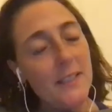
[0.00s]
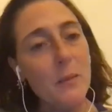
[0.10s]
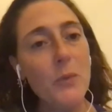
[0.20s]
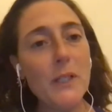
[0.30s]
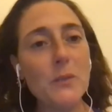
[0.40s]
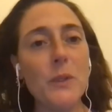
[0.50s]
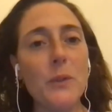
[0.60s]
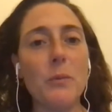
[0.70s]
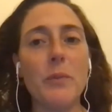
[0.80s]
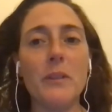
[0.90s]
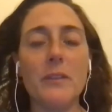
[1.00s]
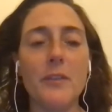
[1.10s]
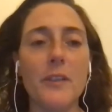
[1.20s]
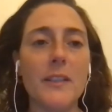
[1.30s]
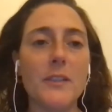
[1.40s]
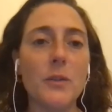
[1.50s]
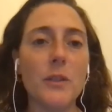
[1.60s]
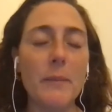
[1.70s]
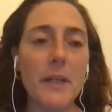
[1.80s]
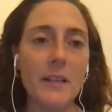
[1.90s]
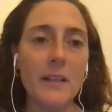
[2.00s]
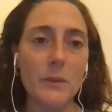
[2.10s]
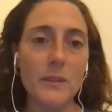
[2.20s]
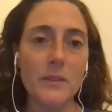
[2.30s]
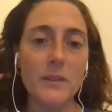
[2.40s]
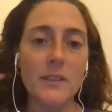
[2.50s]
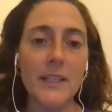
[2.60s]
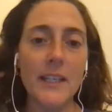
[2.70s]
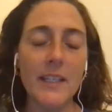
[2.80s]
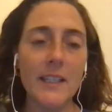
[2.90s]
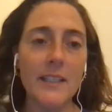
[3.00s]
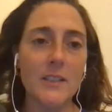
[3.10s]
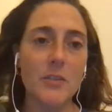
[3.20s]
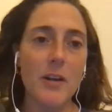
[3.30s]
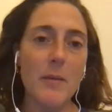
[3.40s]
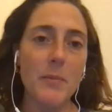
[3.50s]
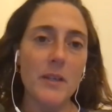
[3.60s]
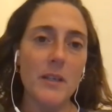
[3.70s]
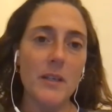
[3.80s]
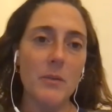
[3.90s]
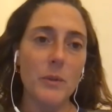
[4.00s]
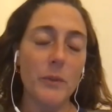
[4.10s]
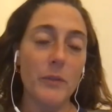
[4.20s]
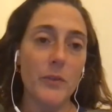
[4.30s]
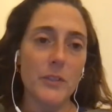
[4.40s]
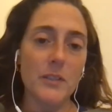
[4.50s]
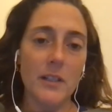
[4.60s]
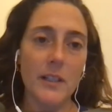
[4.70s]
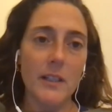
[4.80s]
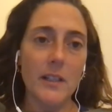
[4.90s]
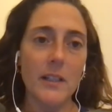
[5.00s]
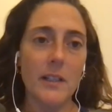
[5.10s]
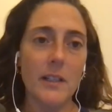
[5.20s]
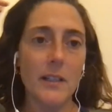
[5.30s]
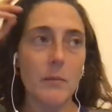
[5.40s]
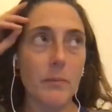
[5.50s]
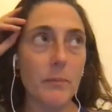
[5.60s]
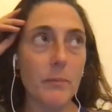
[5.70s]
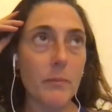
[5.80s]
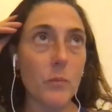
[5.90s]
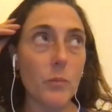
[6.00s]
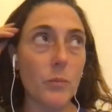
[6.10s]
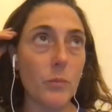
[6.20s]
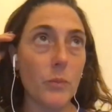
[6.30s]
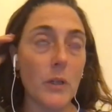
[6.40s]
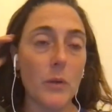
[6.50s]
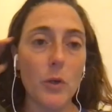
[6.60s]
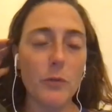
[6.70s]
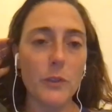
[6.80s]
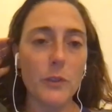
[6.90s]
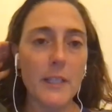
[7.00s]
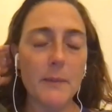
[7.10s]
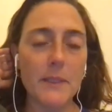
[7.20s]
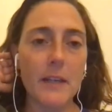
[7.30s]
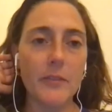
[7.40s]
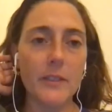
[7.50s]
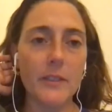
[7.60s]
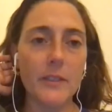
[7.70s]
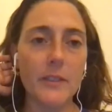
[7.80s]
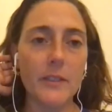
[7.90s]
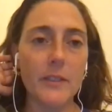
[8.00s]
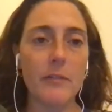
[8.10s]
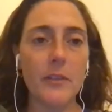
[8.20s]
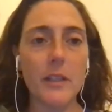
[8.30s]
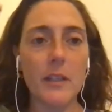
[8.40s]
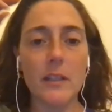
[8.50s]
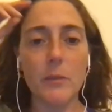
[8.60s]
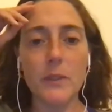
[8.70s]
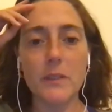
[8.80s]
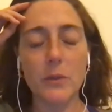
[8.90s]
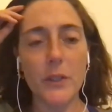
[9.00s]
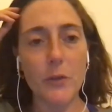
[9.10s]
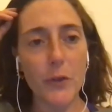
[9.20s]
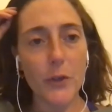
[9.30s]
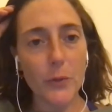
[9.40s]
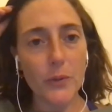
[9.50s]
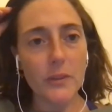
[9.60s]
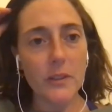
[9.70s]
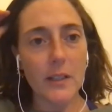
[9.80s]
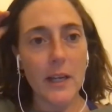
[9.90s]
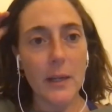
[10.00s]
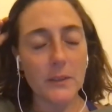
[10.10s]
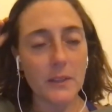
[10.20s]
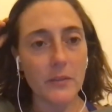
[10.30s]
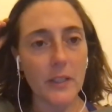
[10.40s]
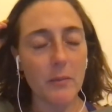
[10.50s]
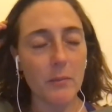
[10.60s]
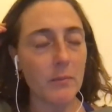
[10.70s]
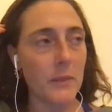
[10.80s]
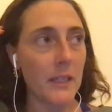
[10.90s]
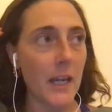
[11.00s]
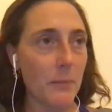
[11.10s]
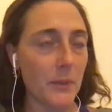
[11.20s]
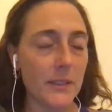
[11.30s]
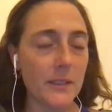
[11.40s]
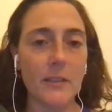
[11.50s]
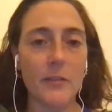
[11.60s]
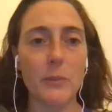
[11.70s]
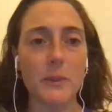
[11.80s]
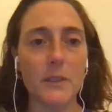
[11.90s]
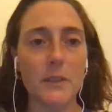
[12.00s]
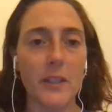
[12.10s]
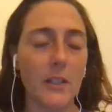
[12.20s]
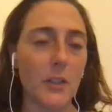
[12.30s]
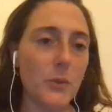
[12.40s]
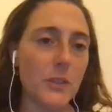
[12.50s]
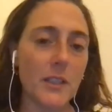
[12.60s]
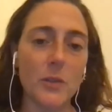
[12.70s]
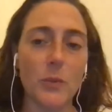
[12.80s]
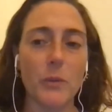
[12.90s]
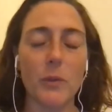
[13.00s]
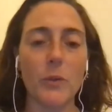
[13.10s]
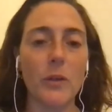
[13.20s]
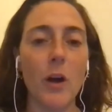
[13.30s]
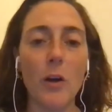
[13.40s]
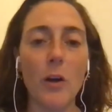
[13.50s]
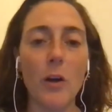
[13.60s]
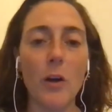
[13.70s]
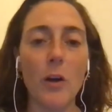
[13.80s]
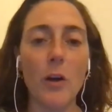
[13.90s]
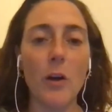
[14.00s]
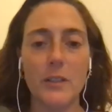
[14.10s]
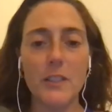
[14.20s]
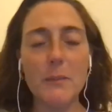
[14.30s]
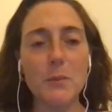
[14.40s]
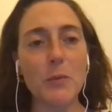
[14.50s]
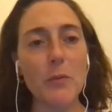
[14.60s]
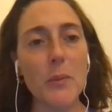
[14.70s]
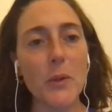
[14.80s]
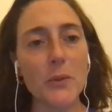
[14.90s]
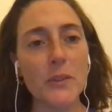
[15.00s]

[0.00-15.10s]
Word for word: ways we were built for this. So Lemonada was tiny and scrappy when we first started, um, you know, no full-time staff except for me and Stephanie. And then we slowly grew. Uh, I was living in Minneapolis. Stephanie was living in Houston. We were, were all remote. Our teams were remote.